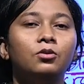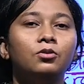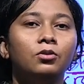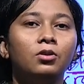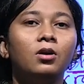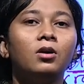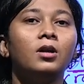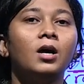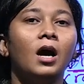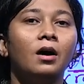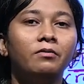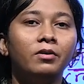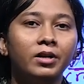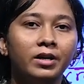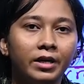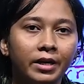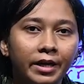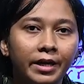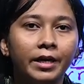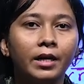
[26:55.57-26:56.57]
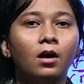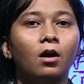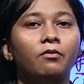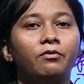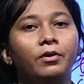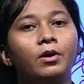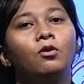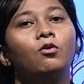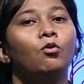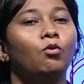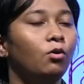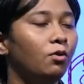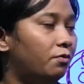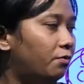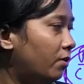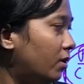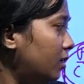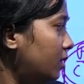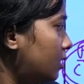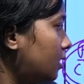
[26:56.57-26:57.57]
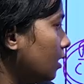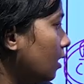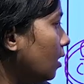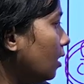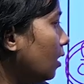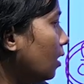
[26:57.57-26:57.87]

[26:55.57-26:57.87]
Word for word: do not have a need of a holdfast.